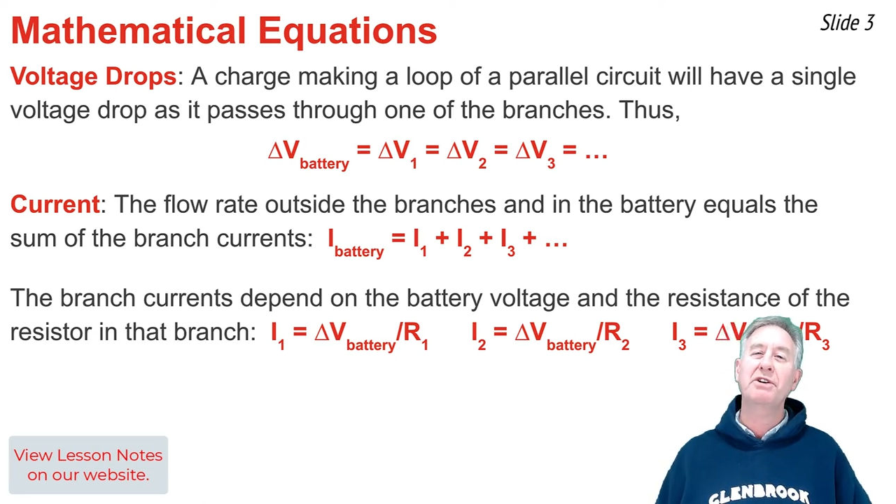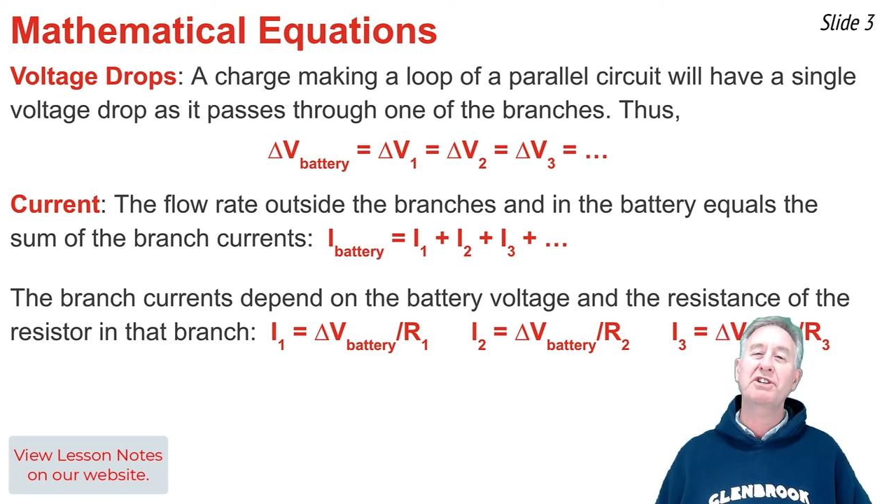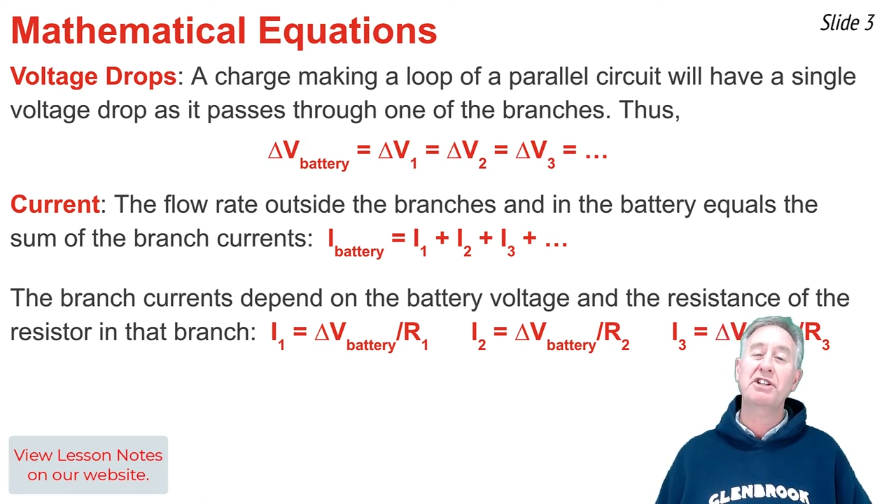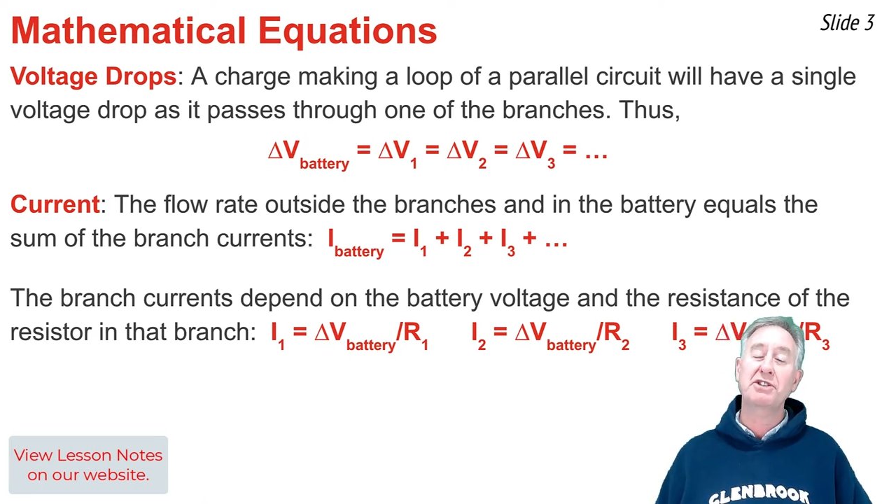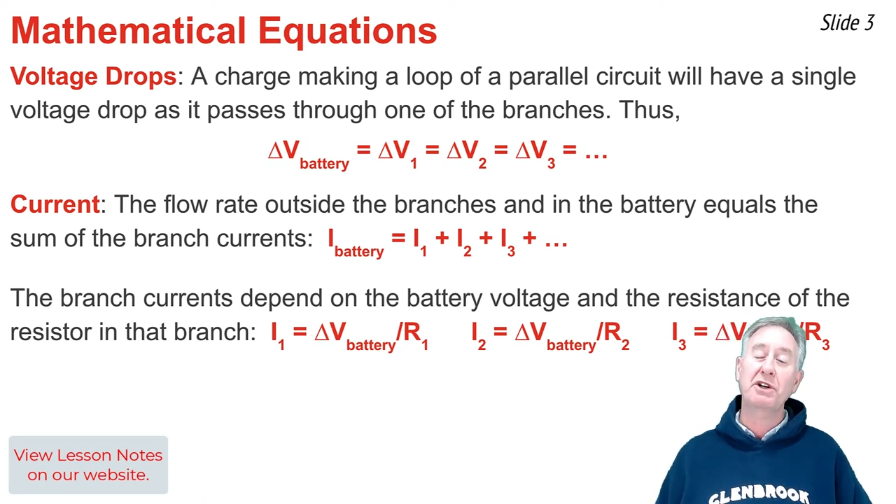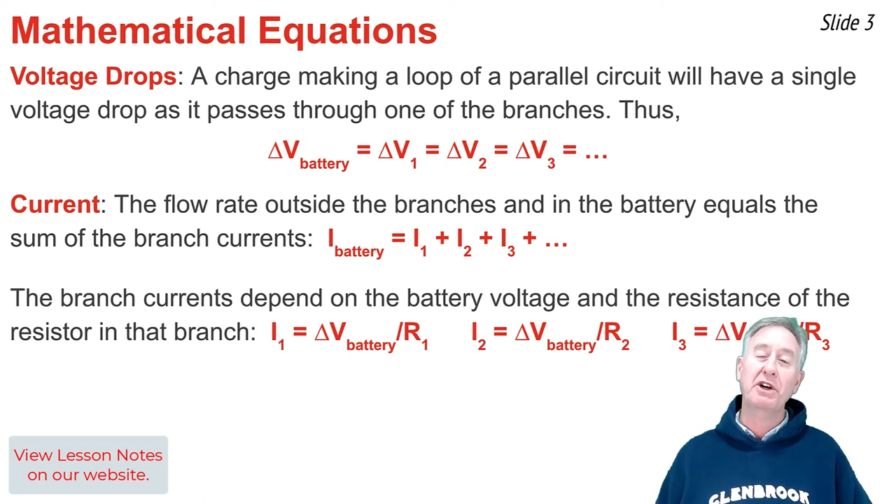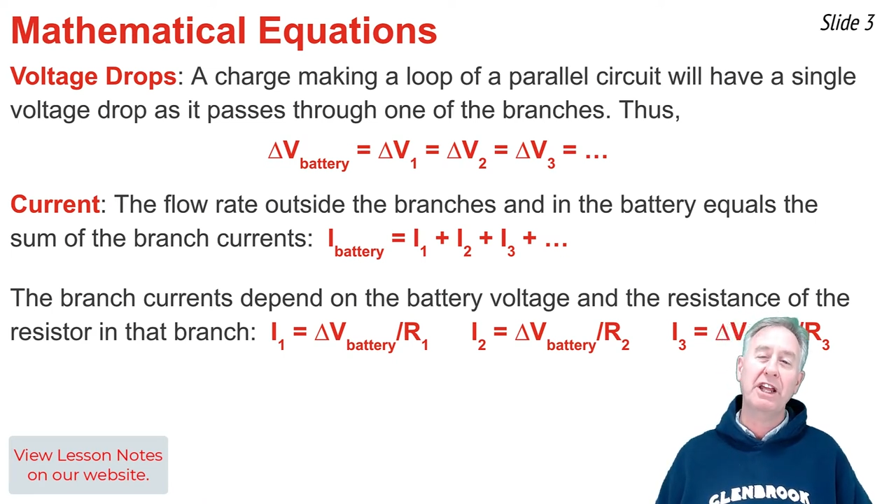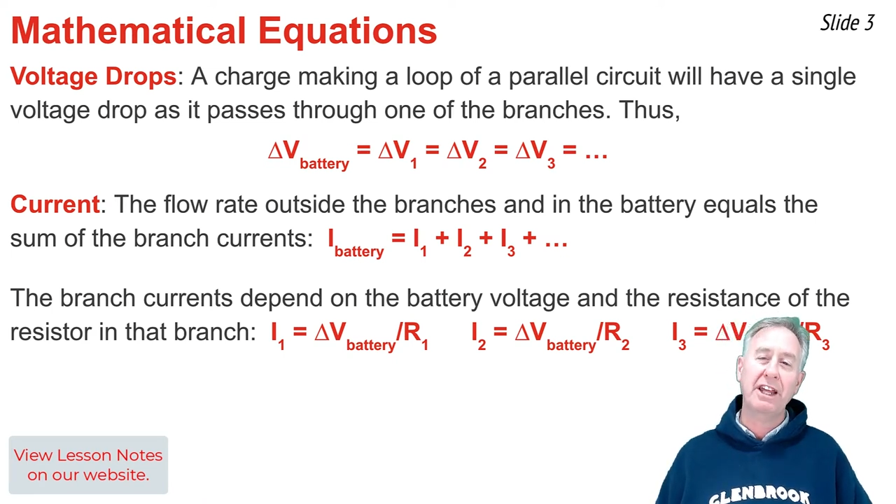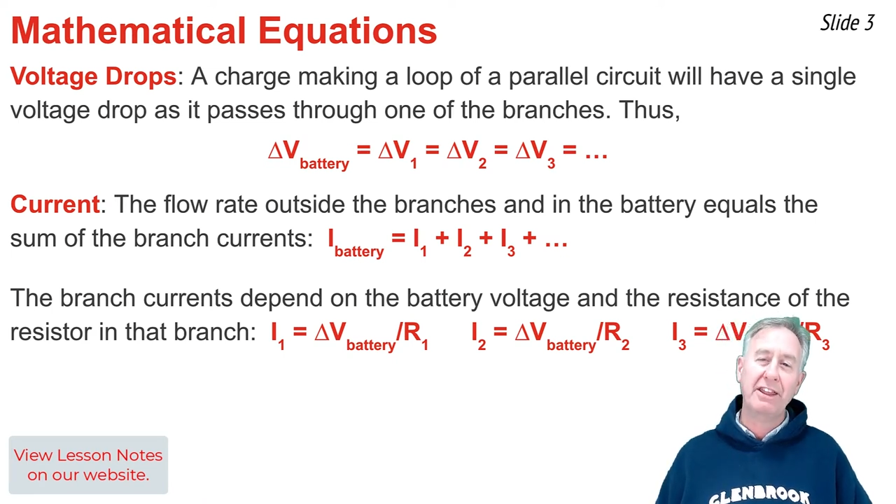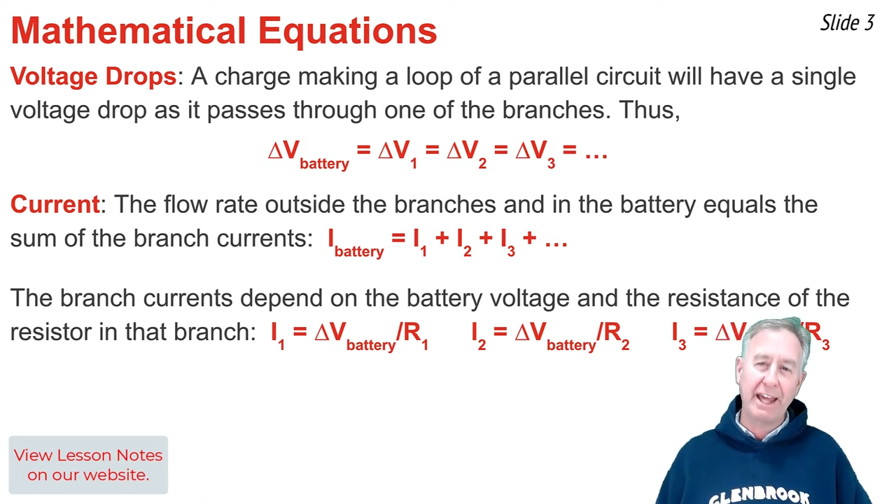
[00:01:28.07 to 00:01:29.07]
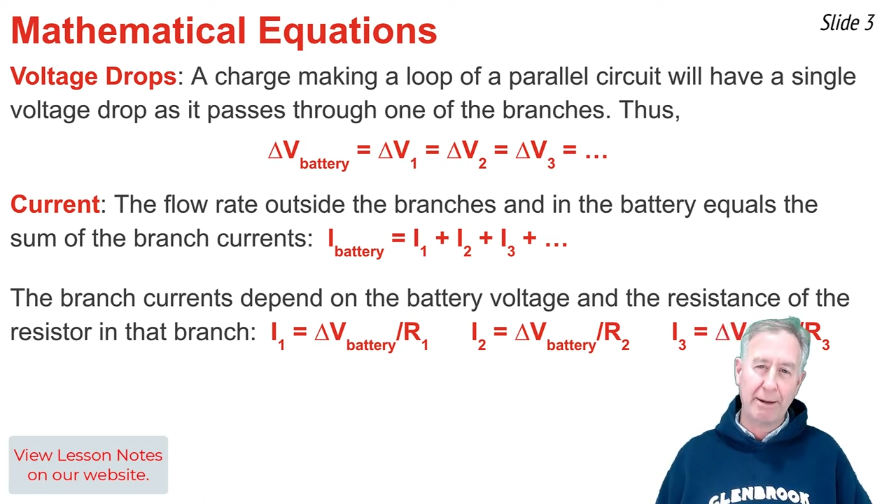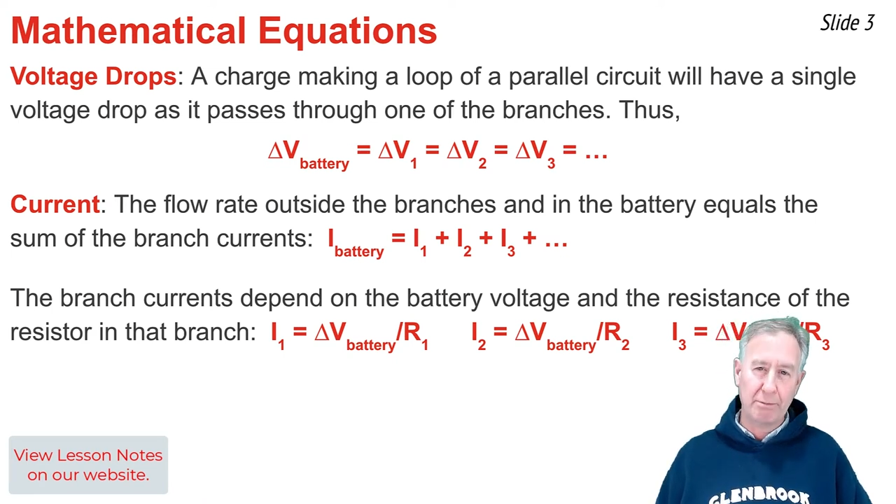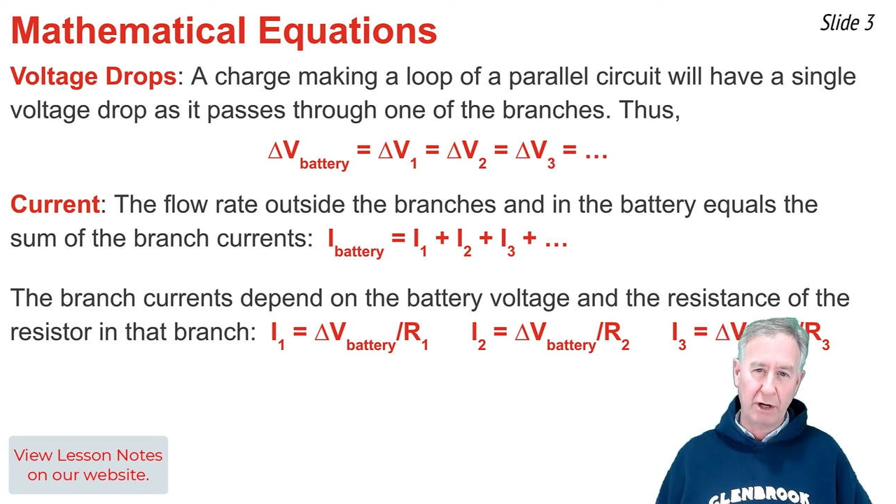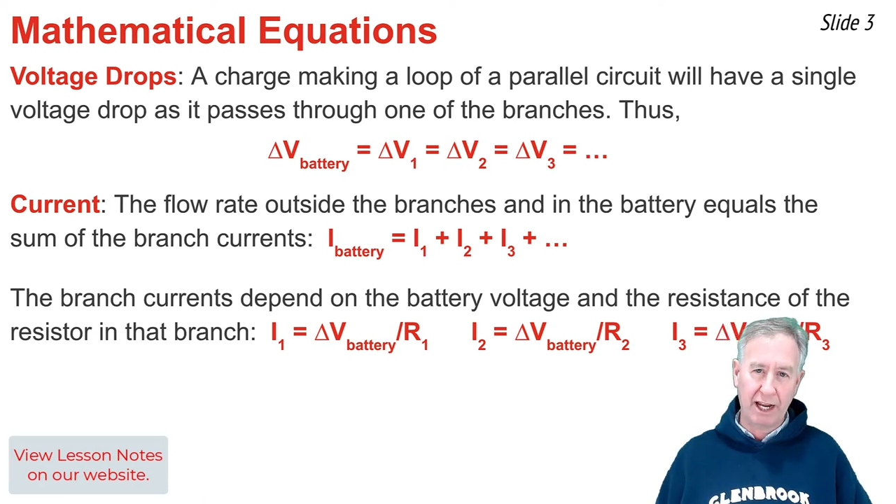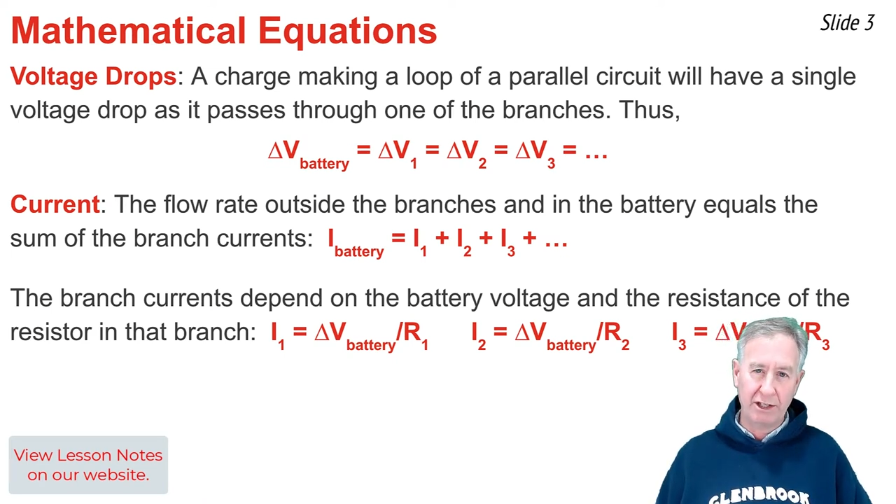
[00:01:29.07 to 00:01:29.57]
resistor in
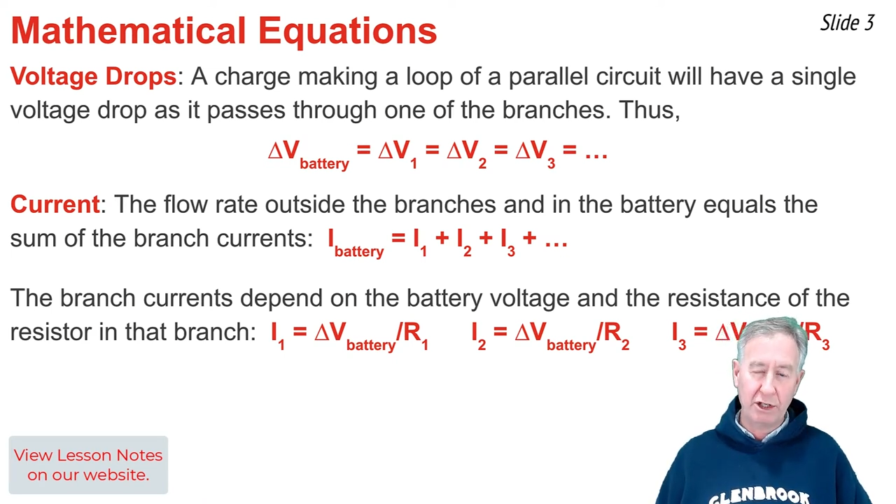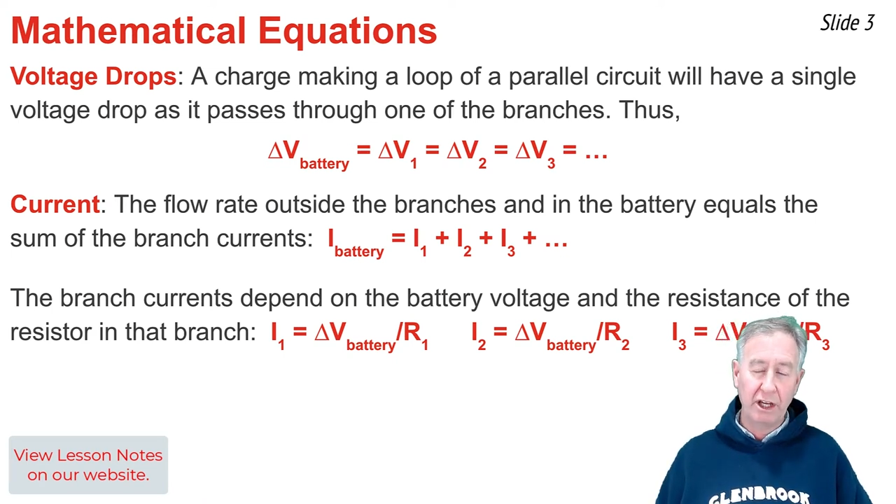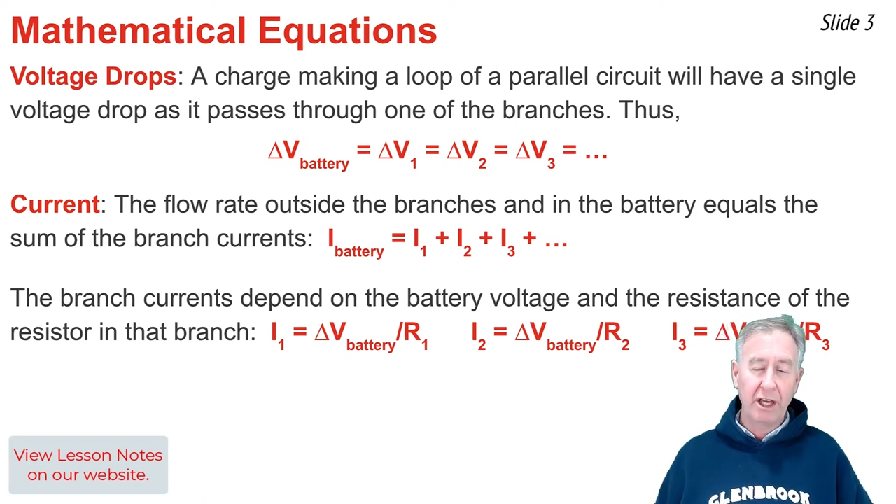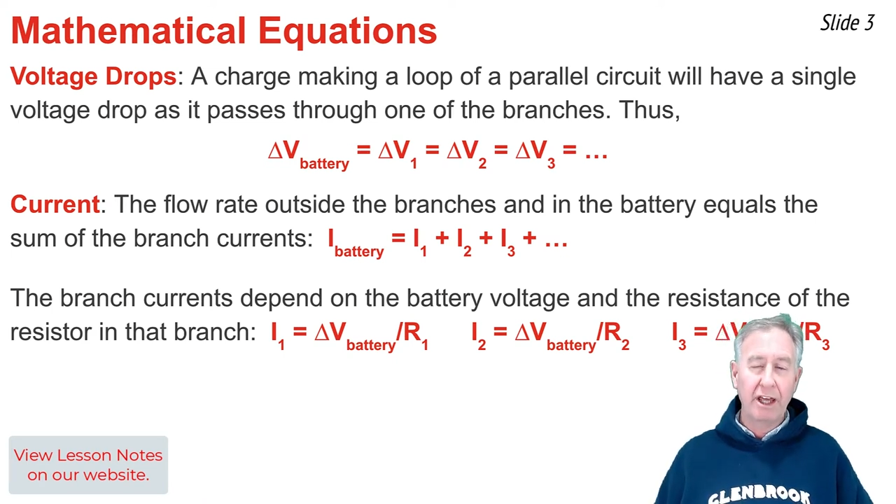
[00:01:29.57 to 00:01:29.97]
that branch.